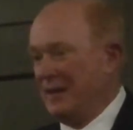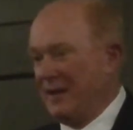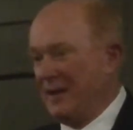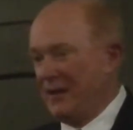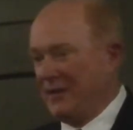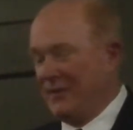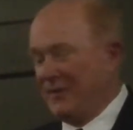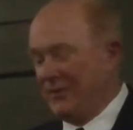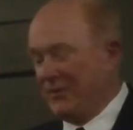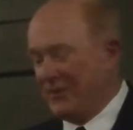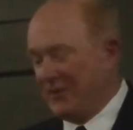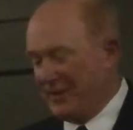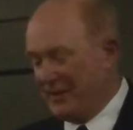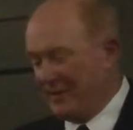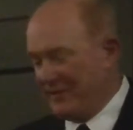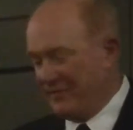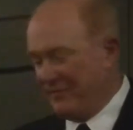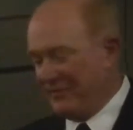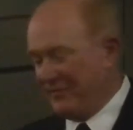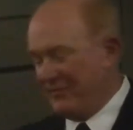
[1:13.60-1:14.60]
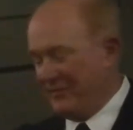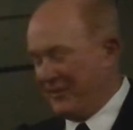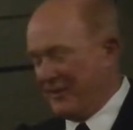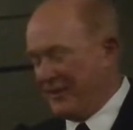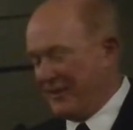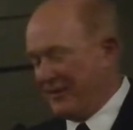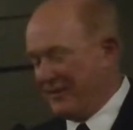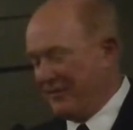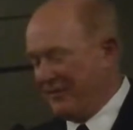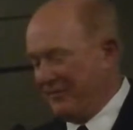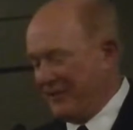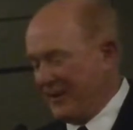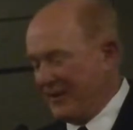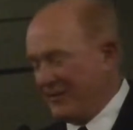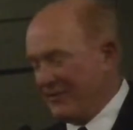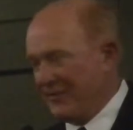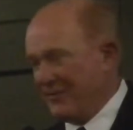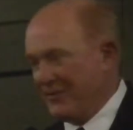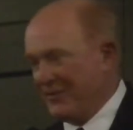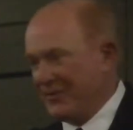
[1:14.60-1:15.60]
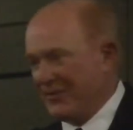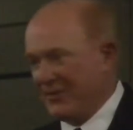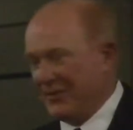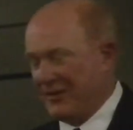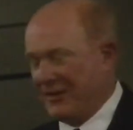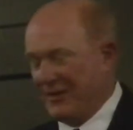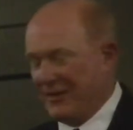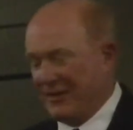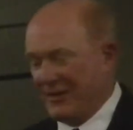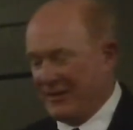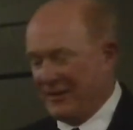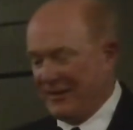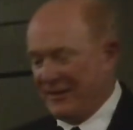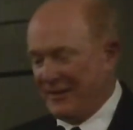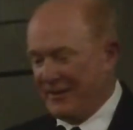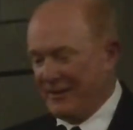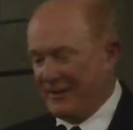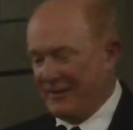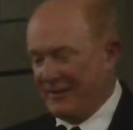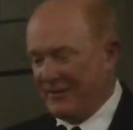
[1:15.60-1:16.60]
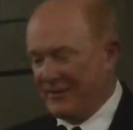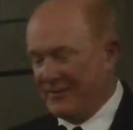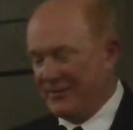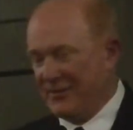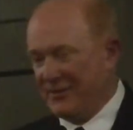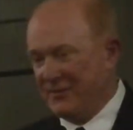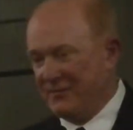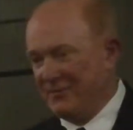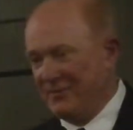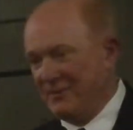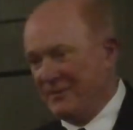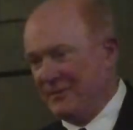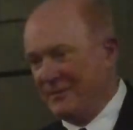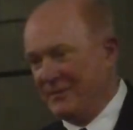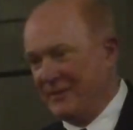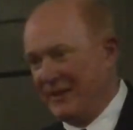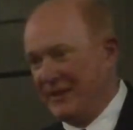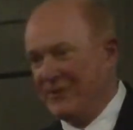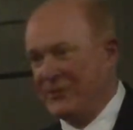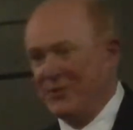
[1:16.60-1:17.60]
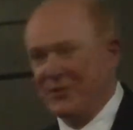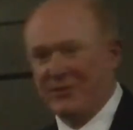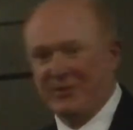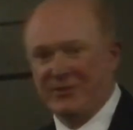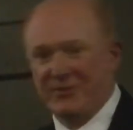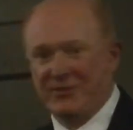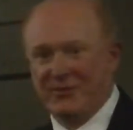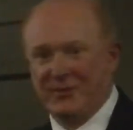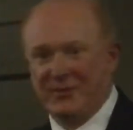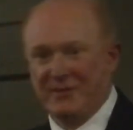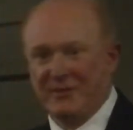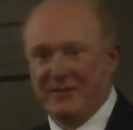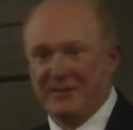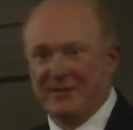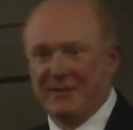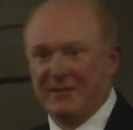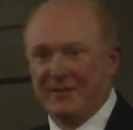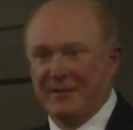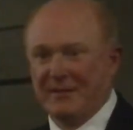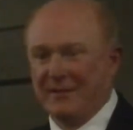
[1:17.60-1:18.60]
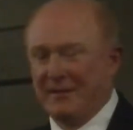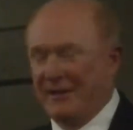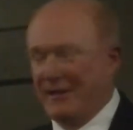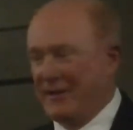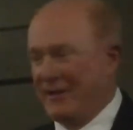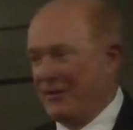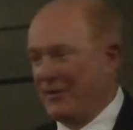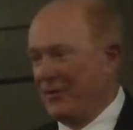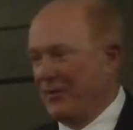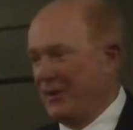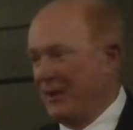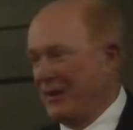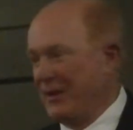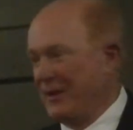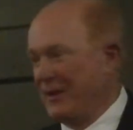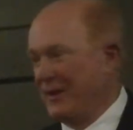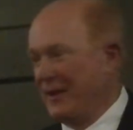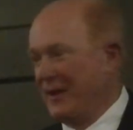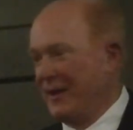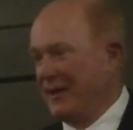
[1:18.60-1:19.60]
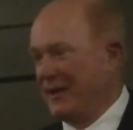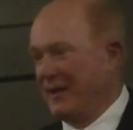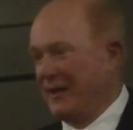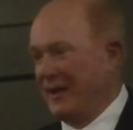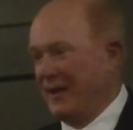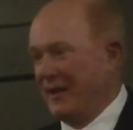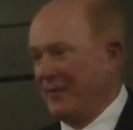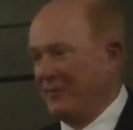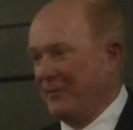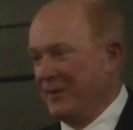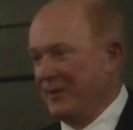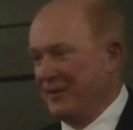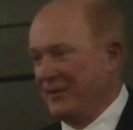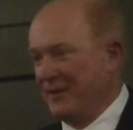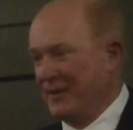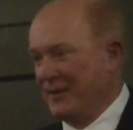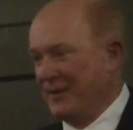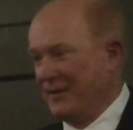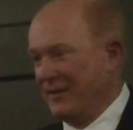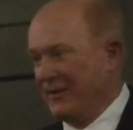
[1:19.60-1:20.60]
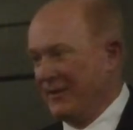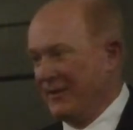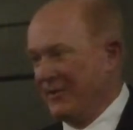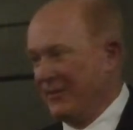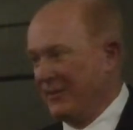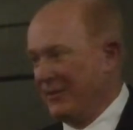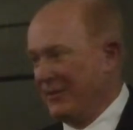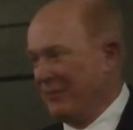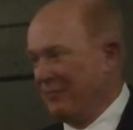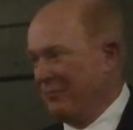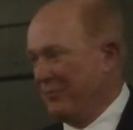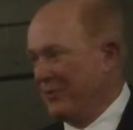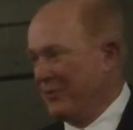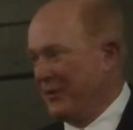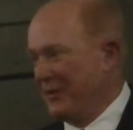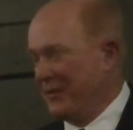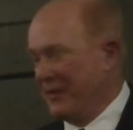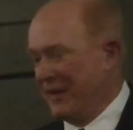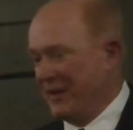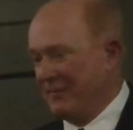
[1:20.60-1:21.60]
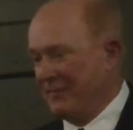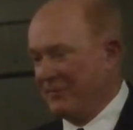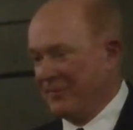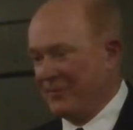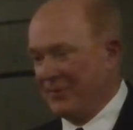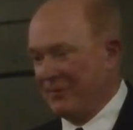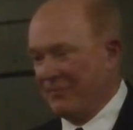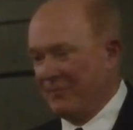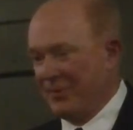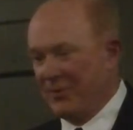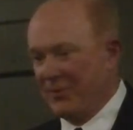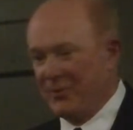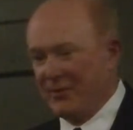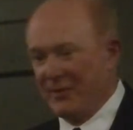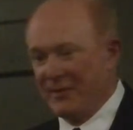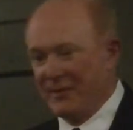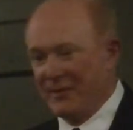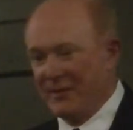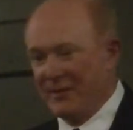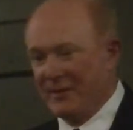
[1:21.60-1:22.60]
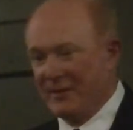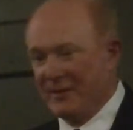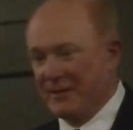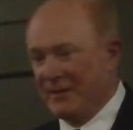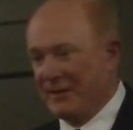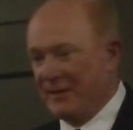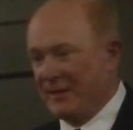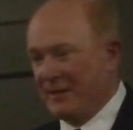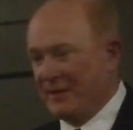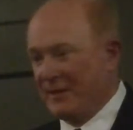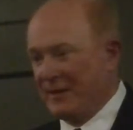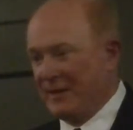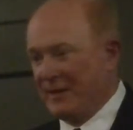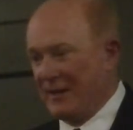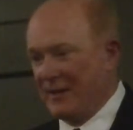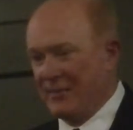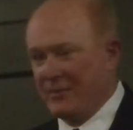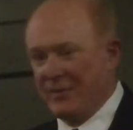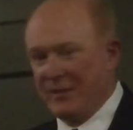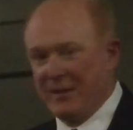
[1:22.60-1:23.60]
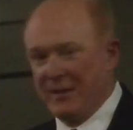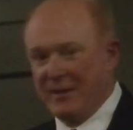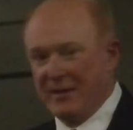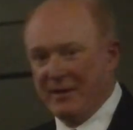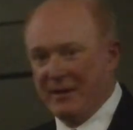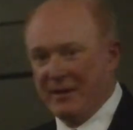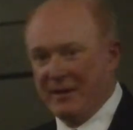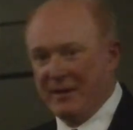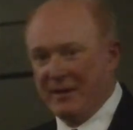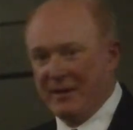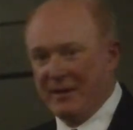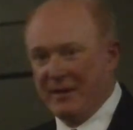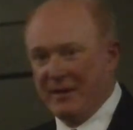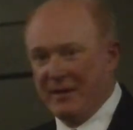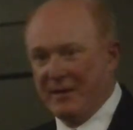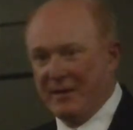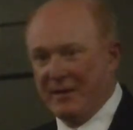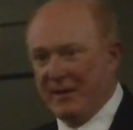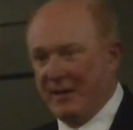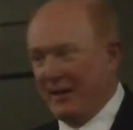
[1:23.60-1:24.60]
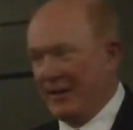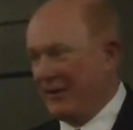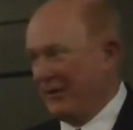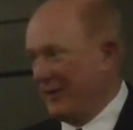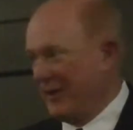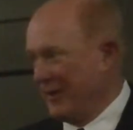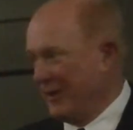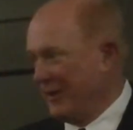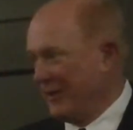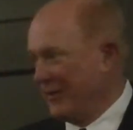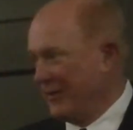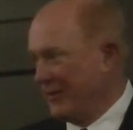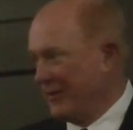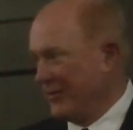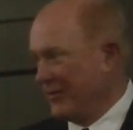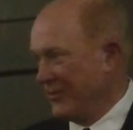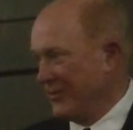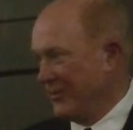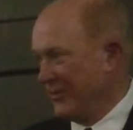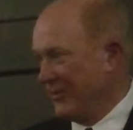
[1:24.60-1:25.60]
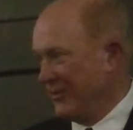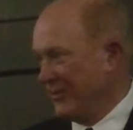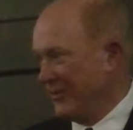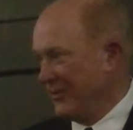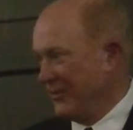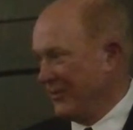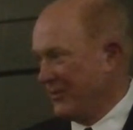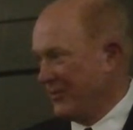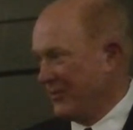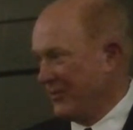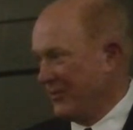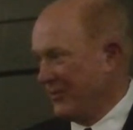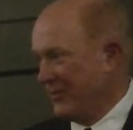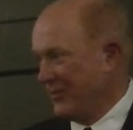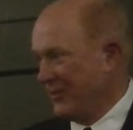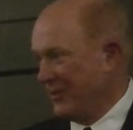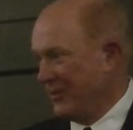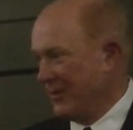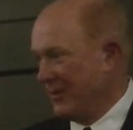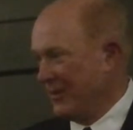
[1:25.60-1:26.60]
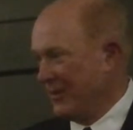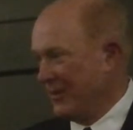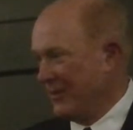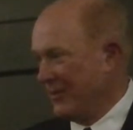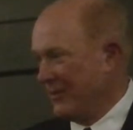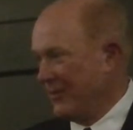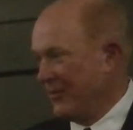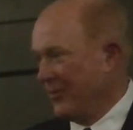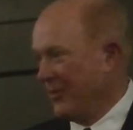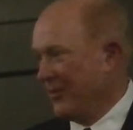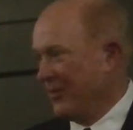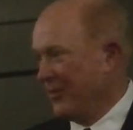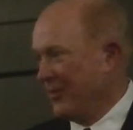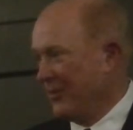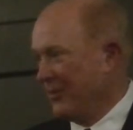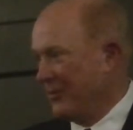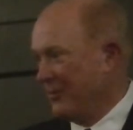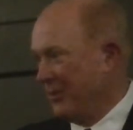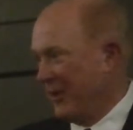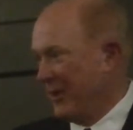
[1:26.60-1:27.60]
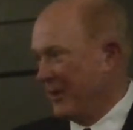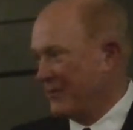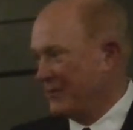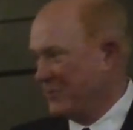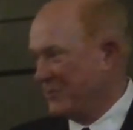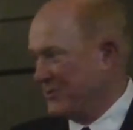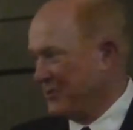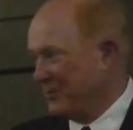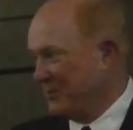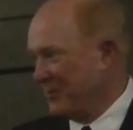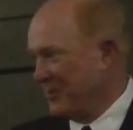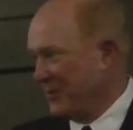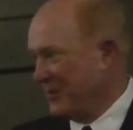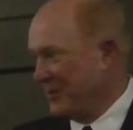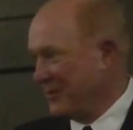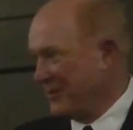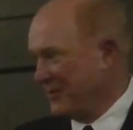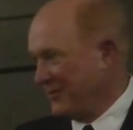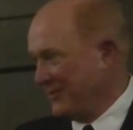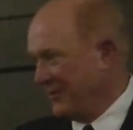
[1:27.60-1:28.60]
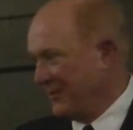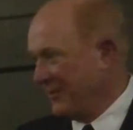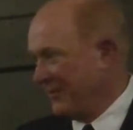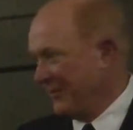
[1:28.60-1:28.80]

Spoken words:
And to follow some legends. I could go on and on and on, but you know, you put the names Bolin and Conway and Kale and others. You know, so to all the past recipients.